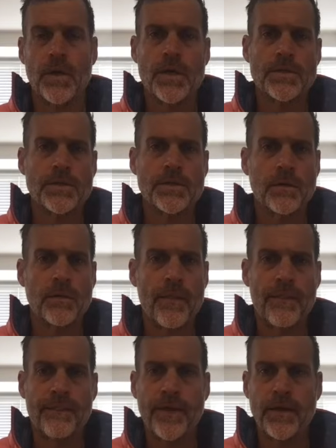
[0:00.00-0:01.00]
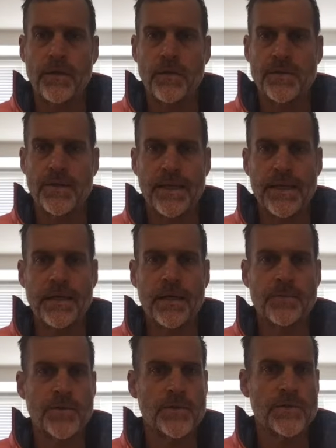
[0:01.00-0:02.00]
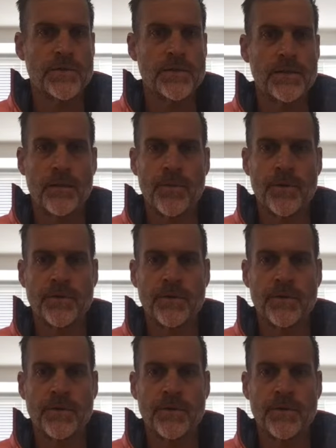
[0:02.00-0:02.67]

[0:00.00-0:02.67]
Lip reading: So they use an EM260 on most of